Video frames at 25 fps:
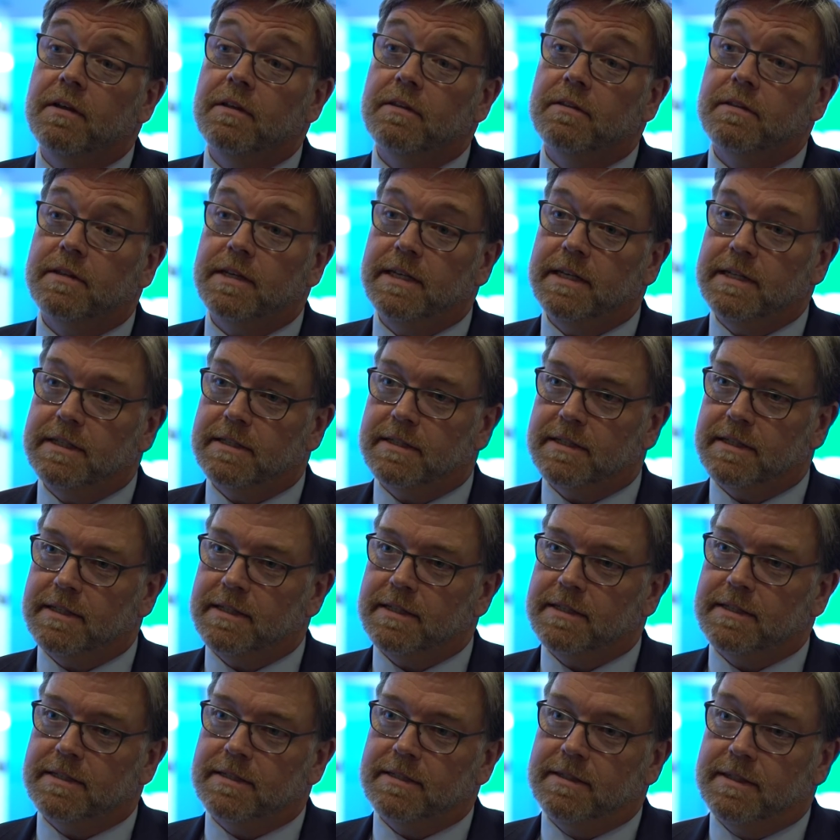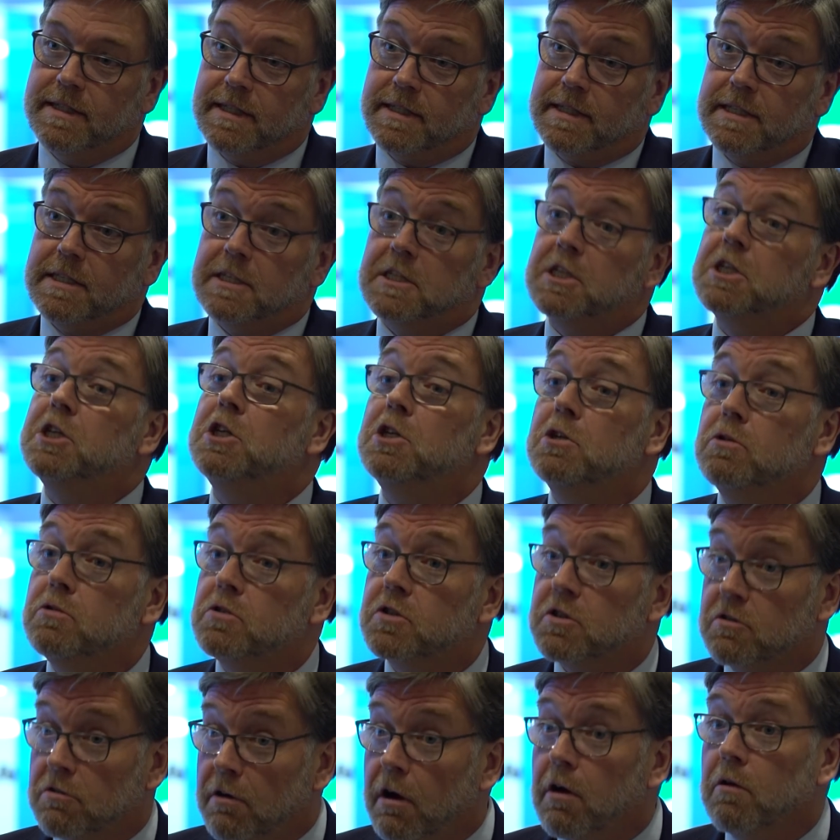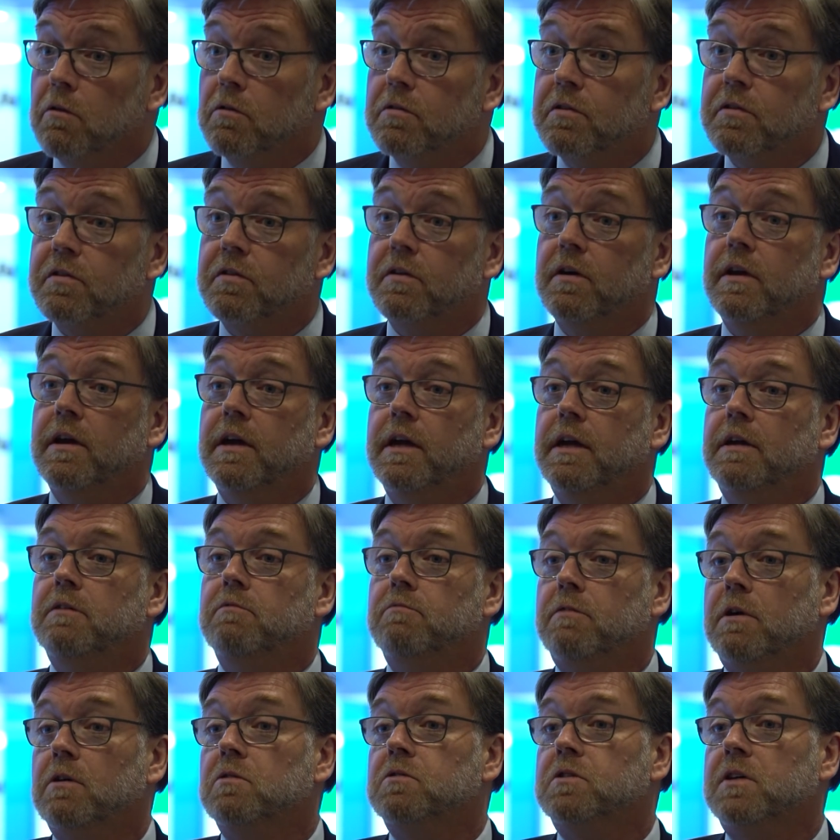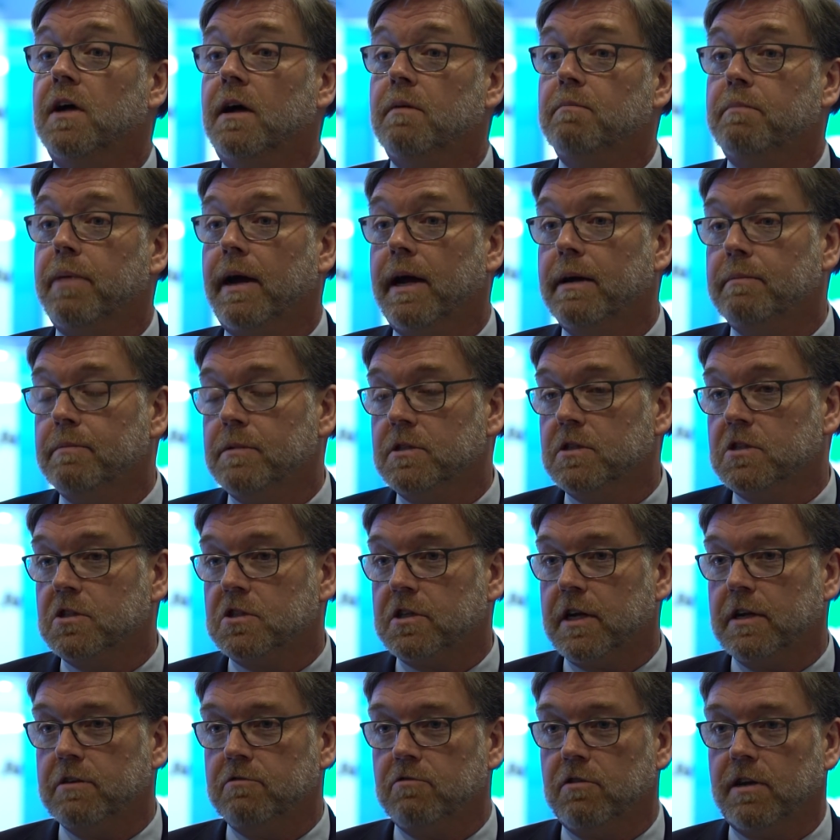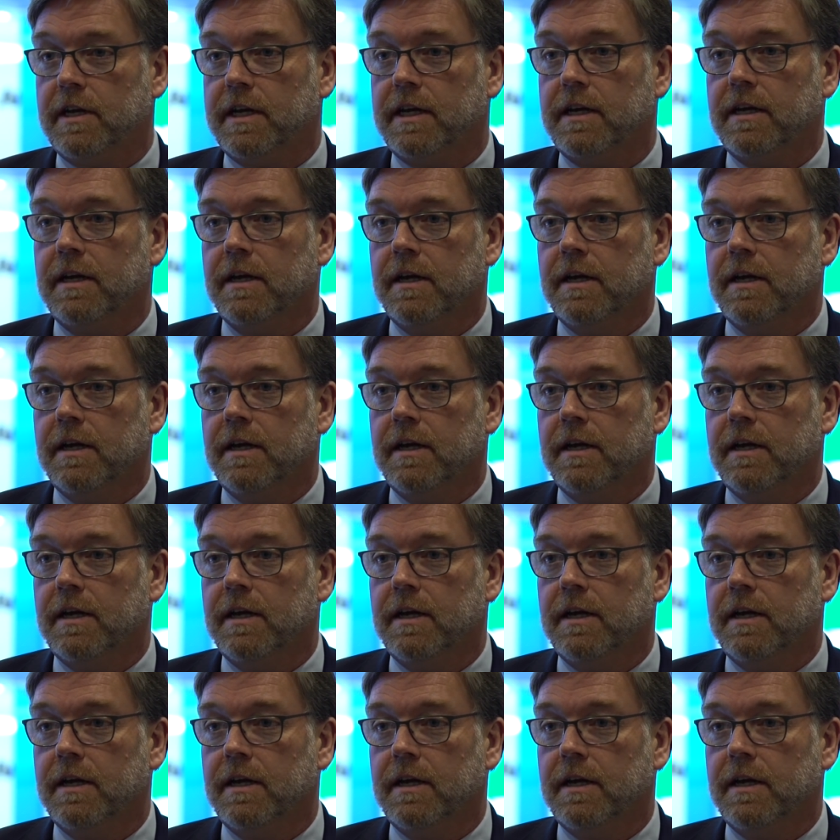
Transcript: this is huge growth in real-time payments generally.